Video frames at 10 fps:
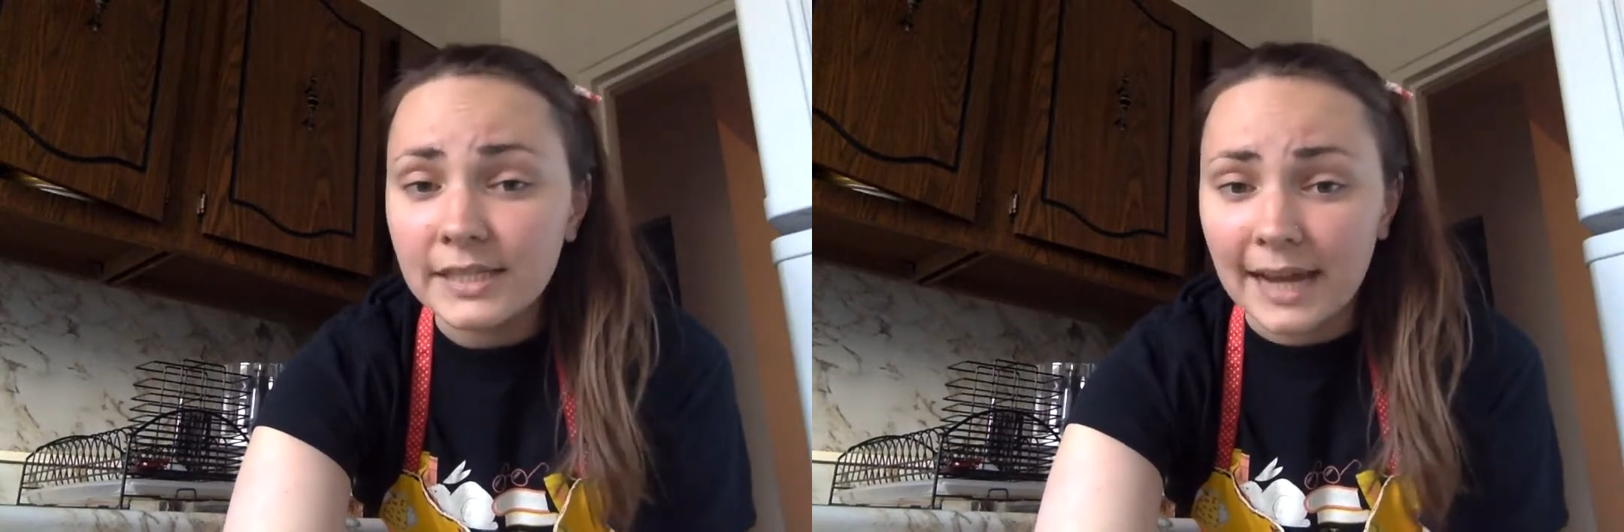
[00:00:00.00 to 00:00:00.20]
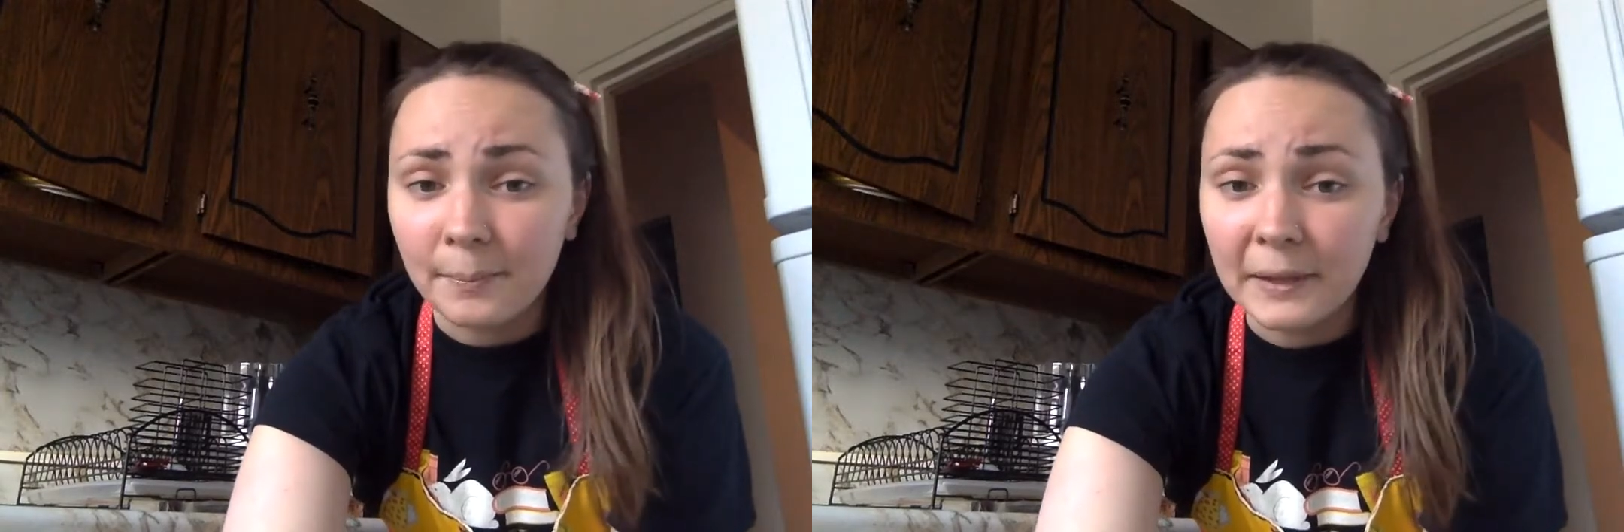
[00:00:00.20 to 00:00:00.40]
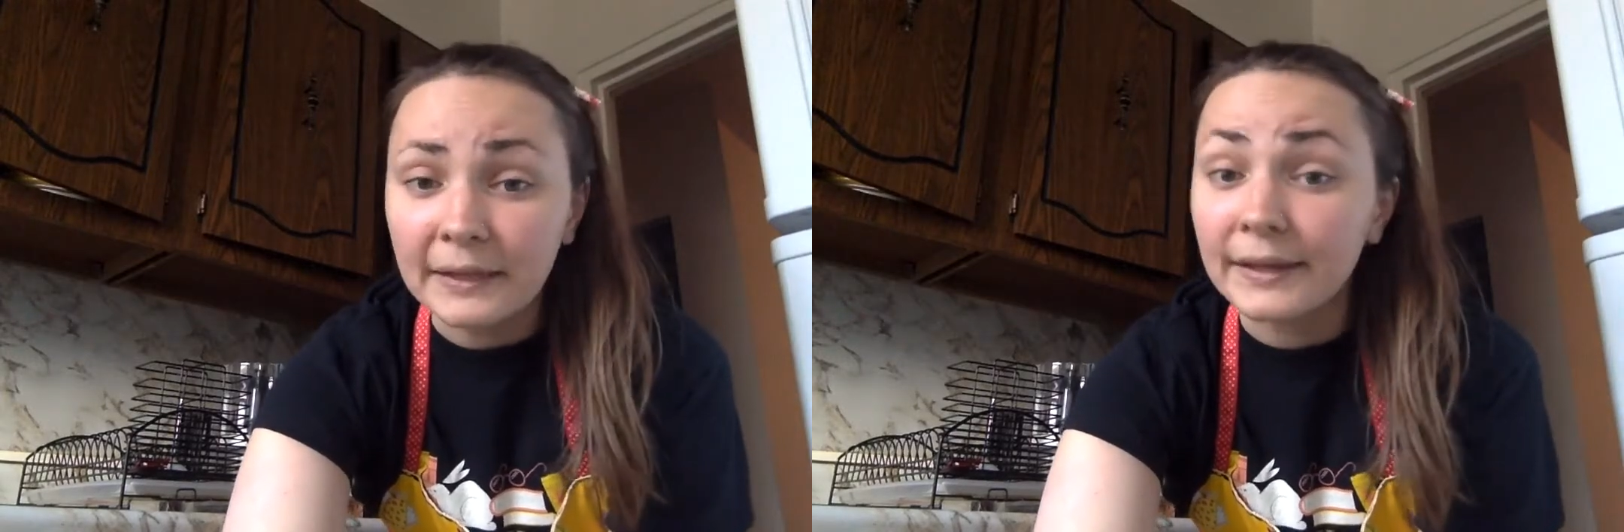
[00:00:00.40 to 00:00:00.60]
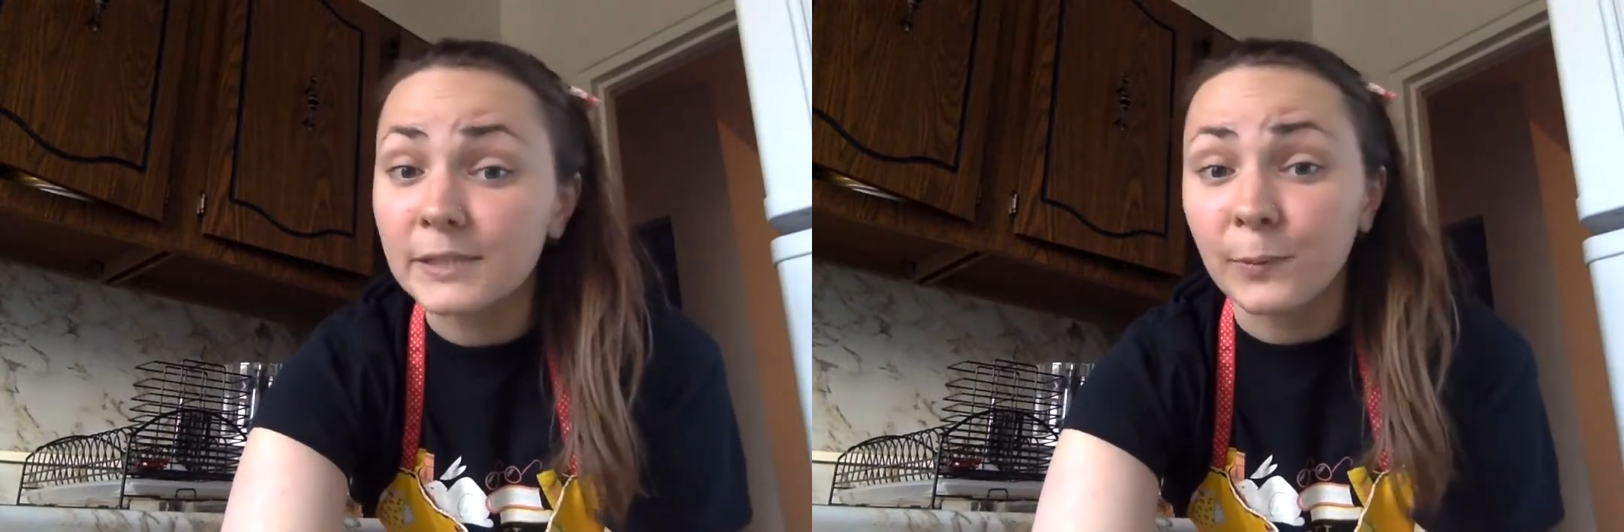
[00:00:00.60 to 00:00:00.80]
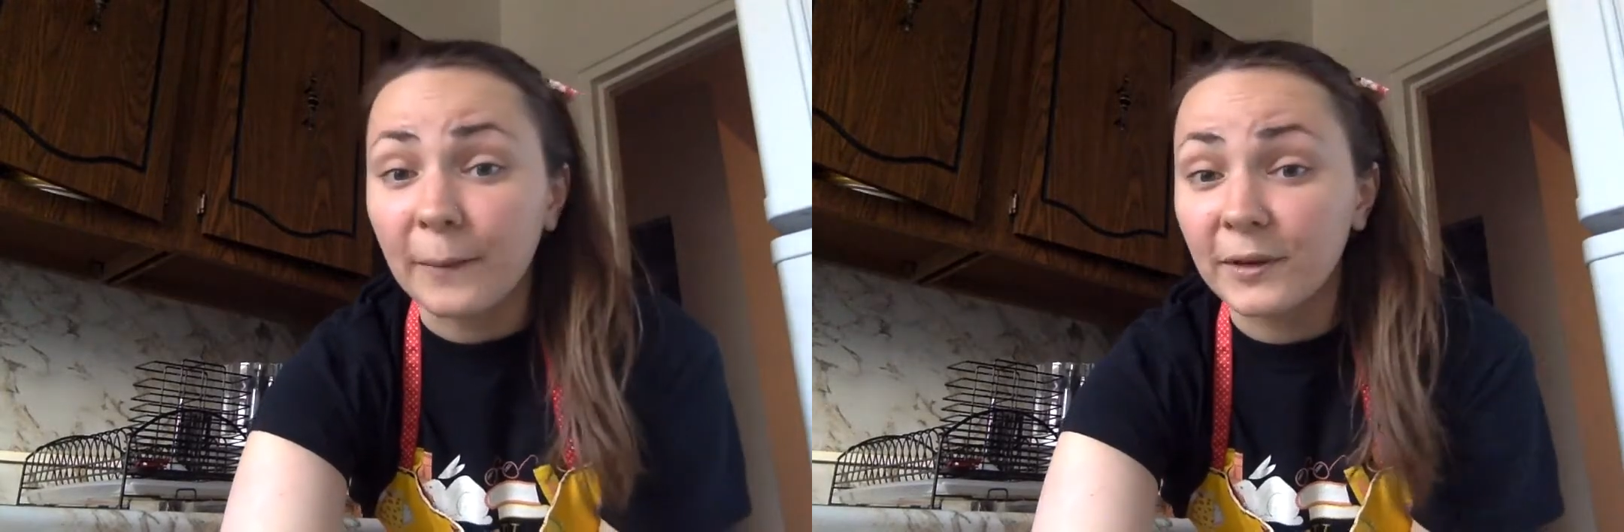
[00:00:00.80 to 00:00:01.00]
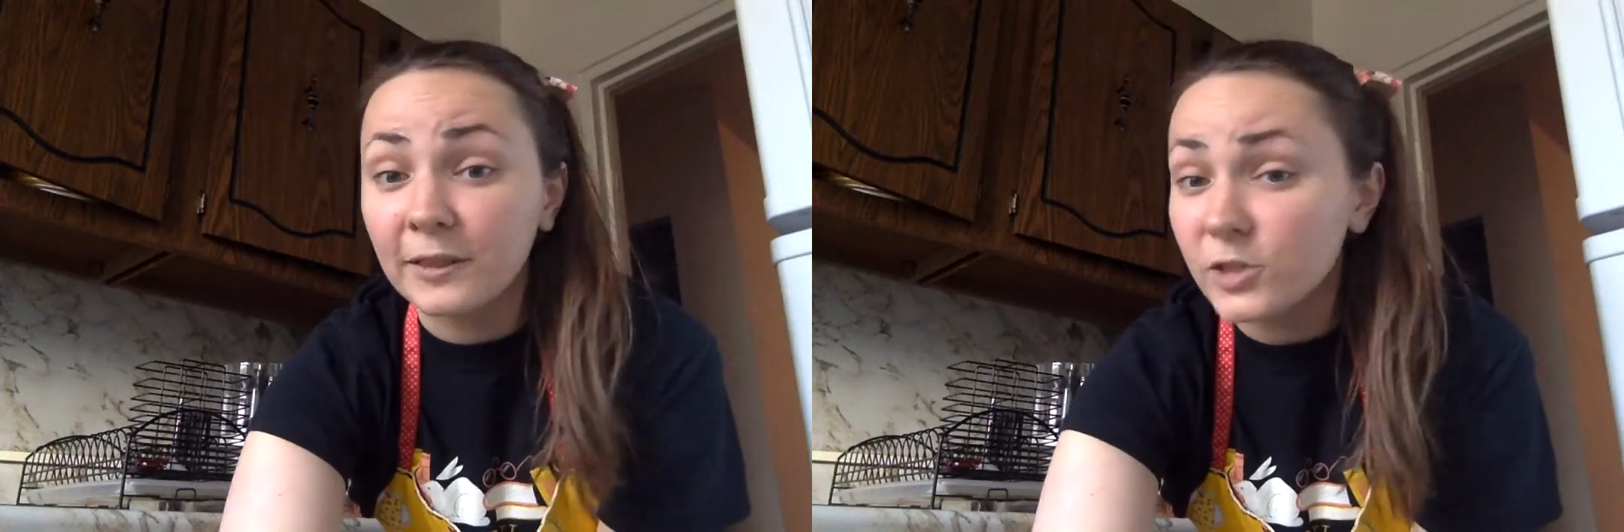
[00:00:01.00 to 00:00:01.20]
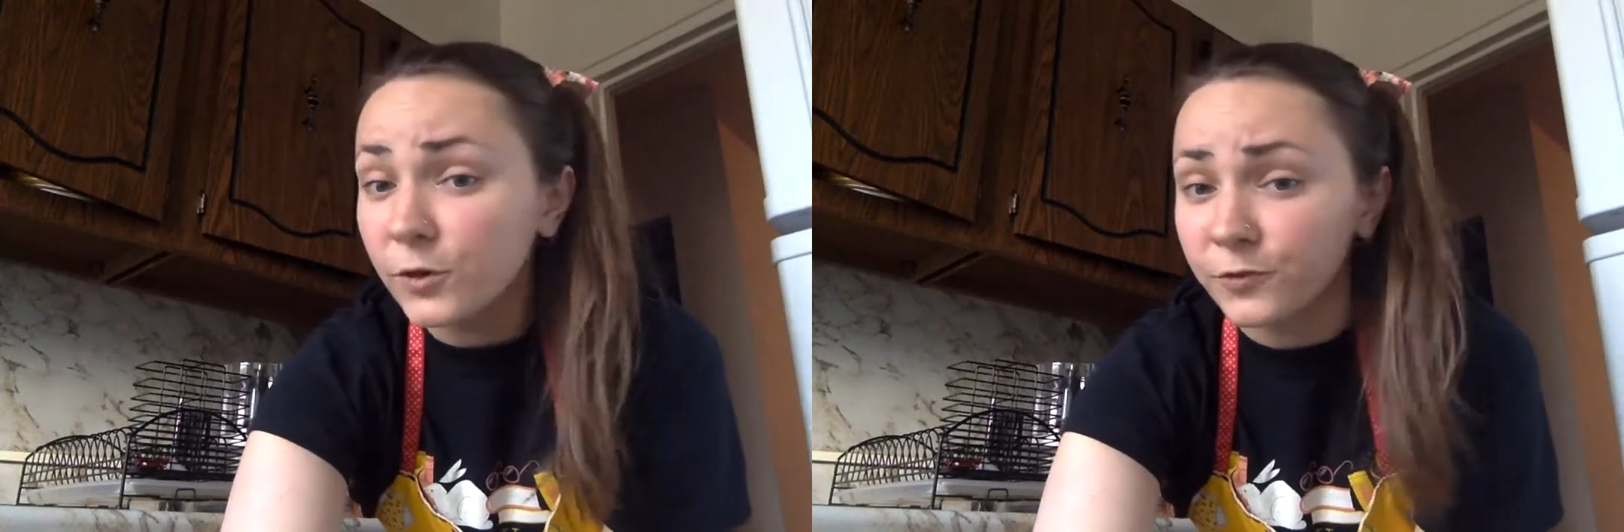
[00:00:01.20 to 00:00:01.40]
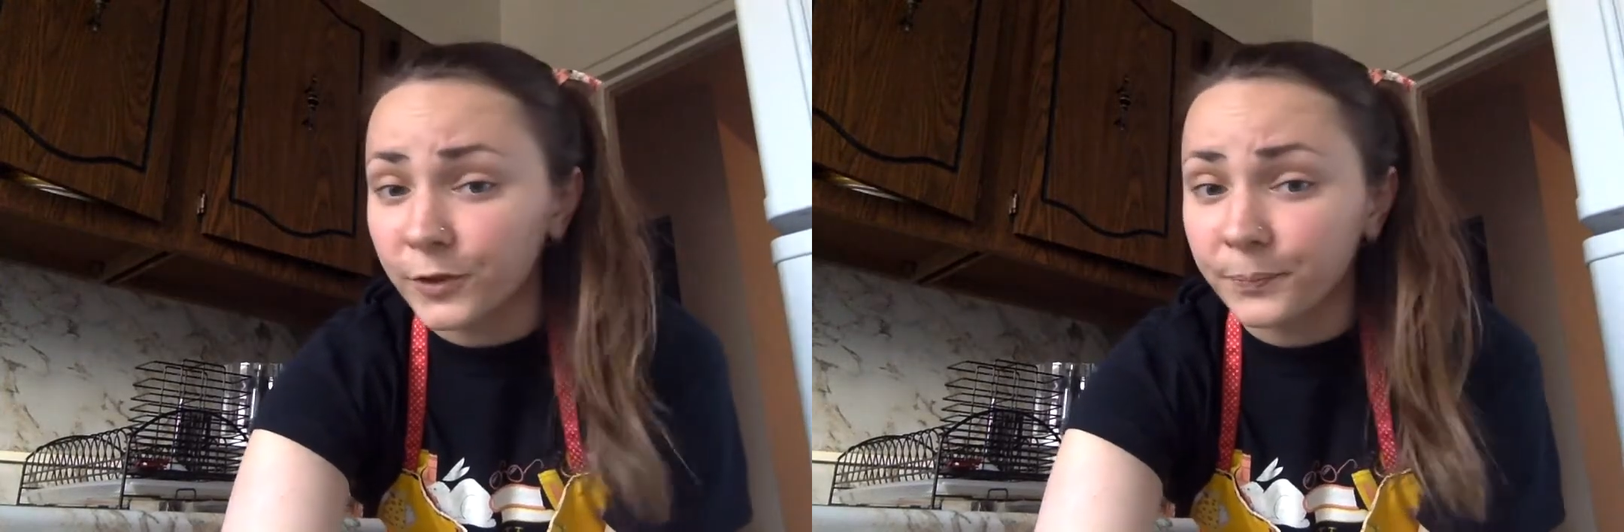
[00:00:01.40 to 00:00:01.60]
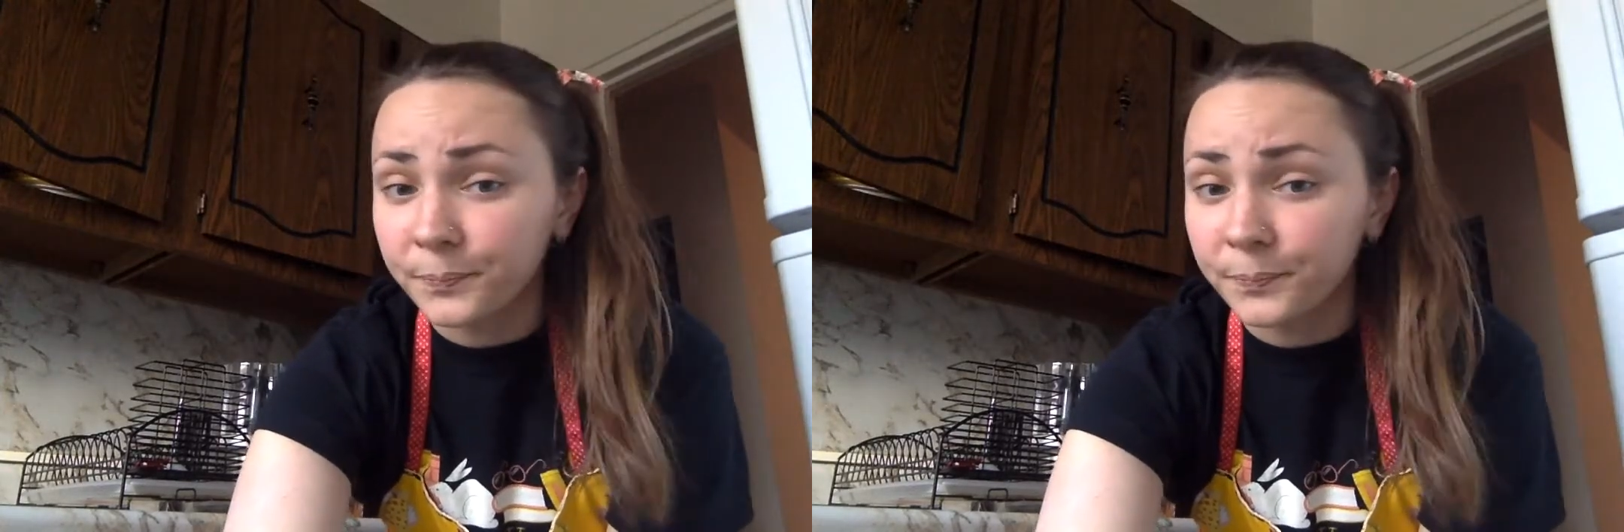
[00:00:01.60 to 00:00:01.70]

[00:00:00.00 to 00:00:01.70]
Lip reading: step is prepping the tofu.